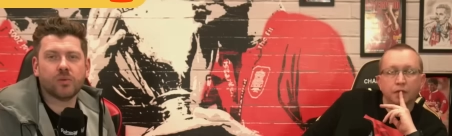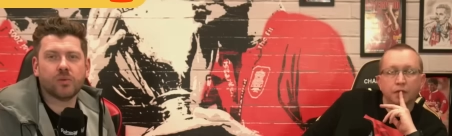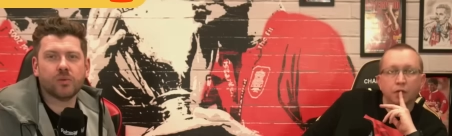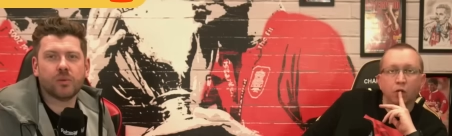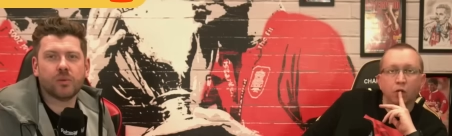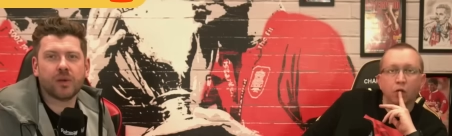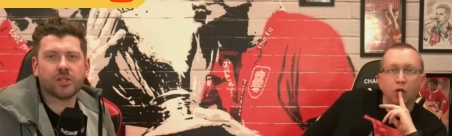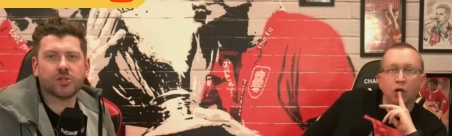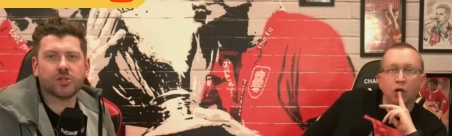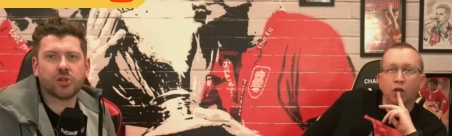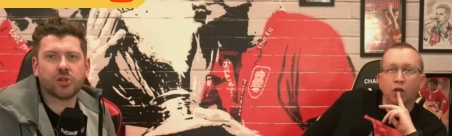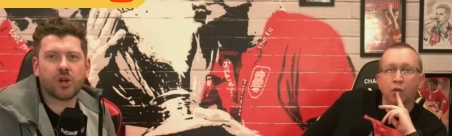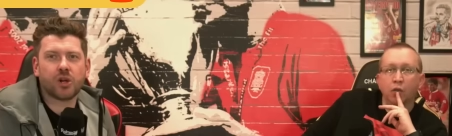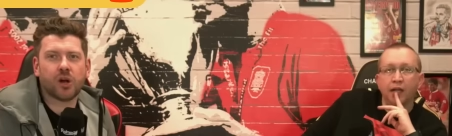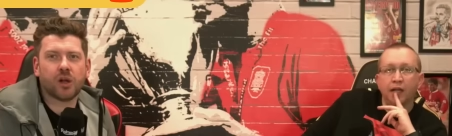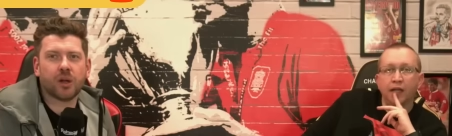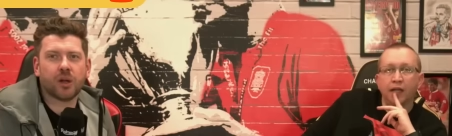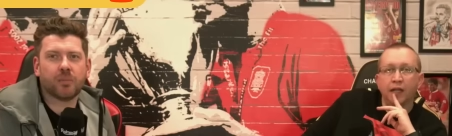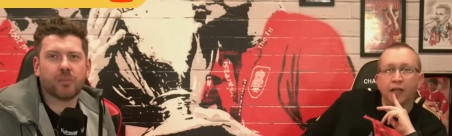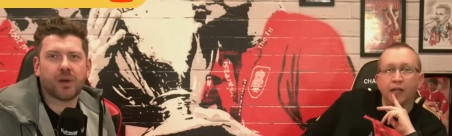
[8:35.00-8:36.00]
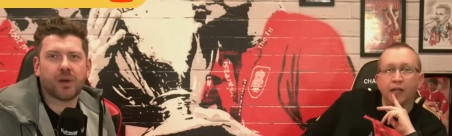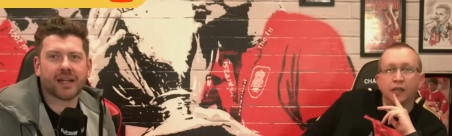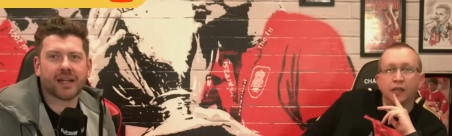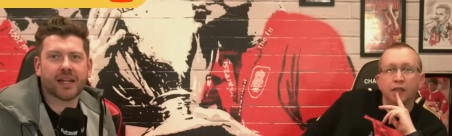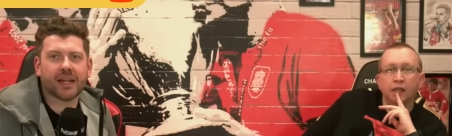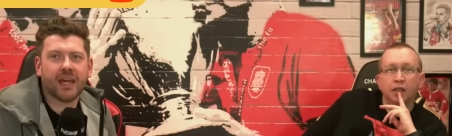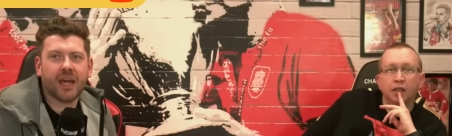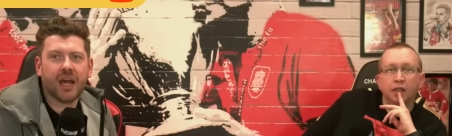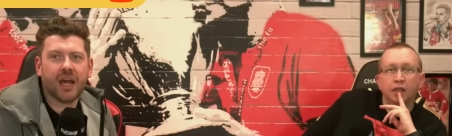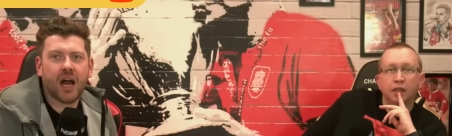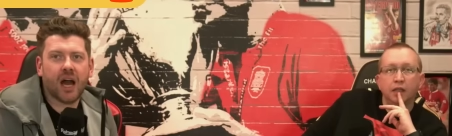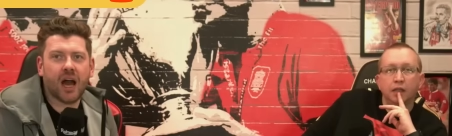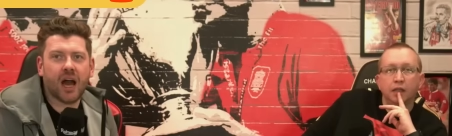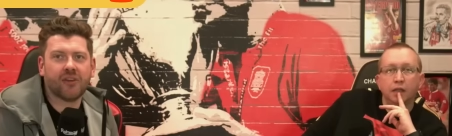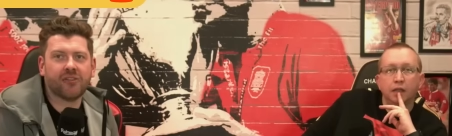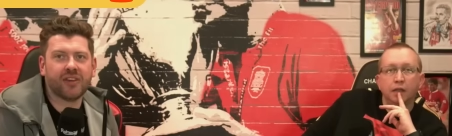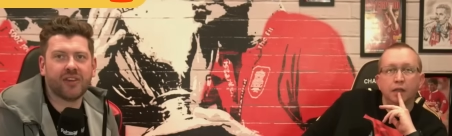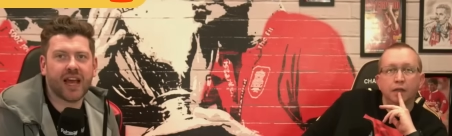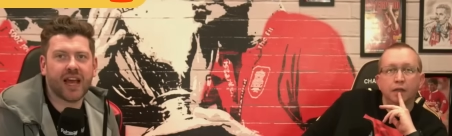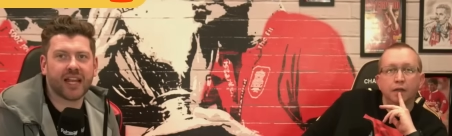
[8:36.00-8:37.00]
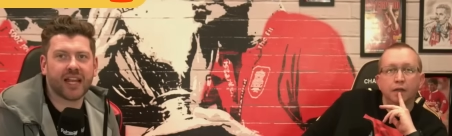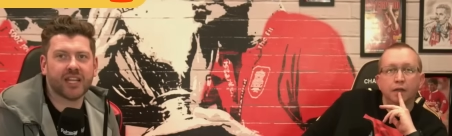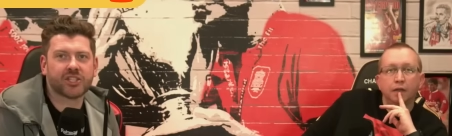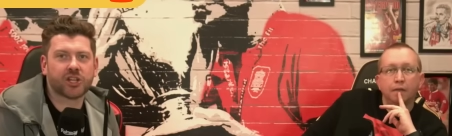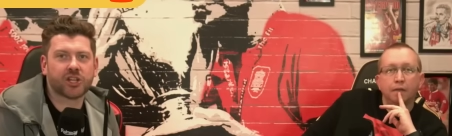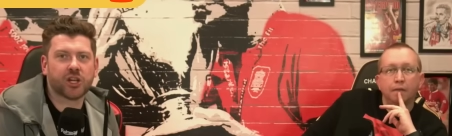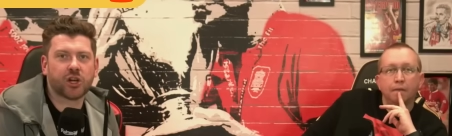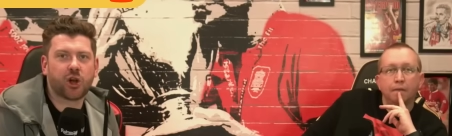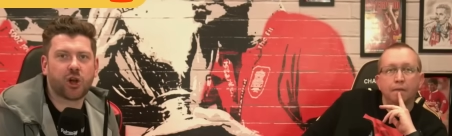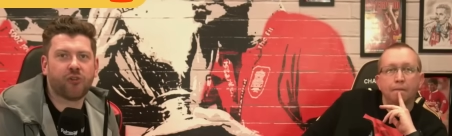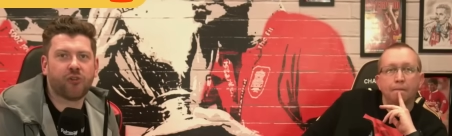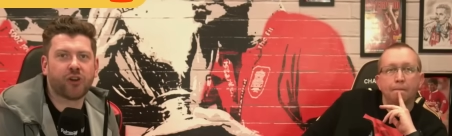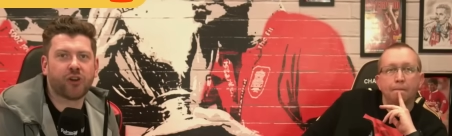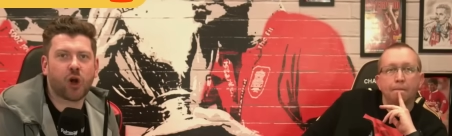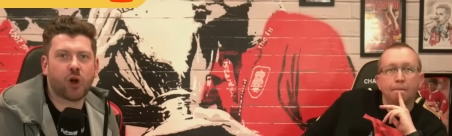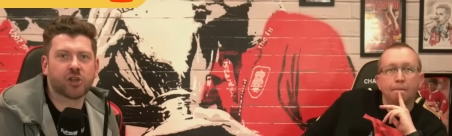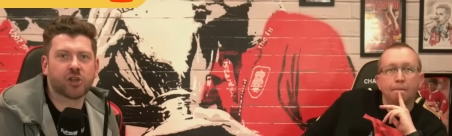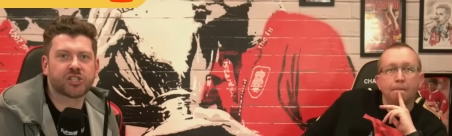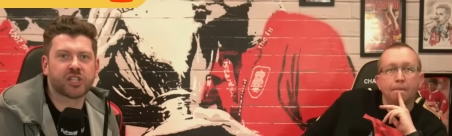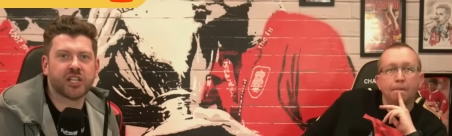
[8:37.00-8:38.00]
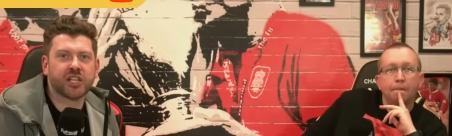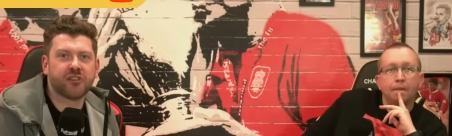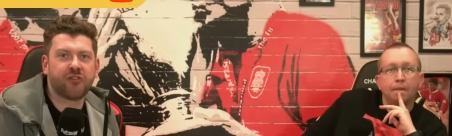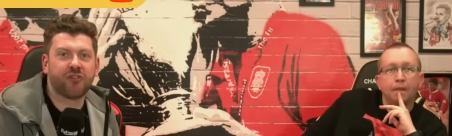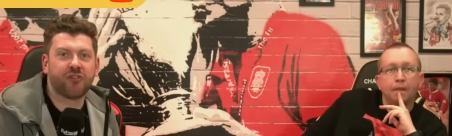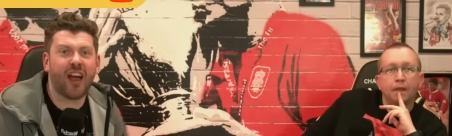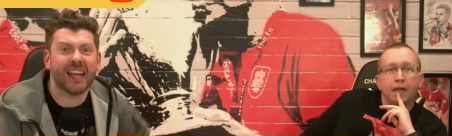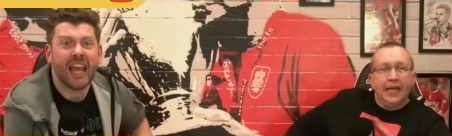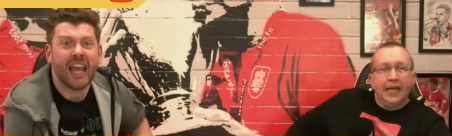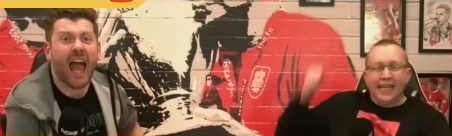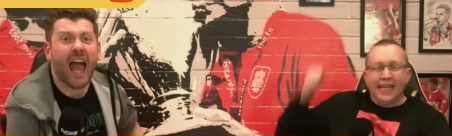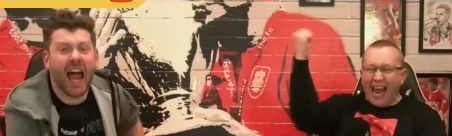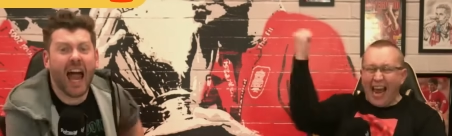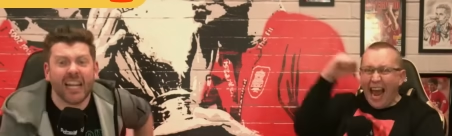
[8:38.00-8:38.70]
Speaker 1: Goal oh, Conor Bradley. Harvey Elliott's going to go for goal. It's going to deflect. Yeah!